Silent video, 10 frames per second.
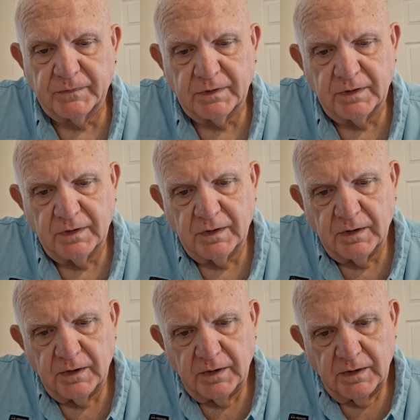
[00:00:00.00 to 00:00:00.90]

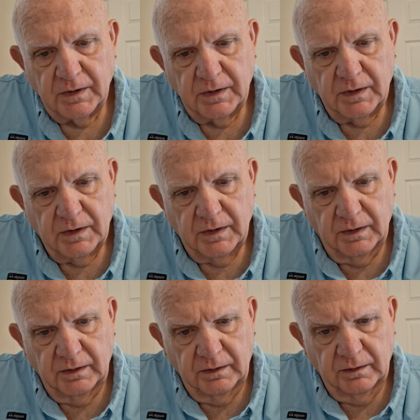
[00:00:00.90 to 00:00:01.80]

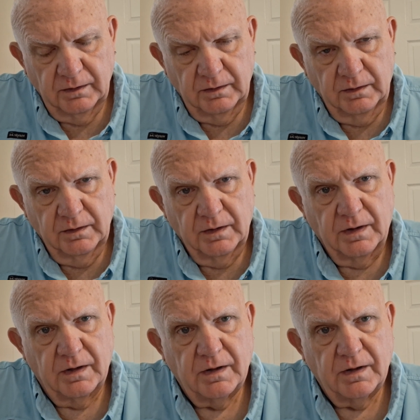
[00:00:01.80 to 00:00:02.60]
Nobody speaks.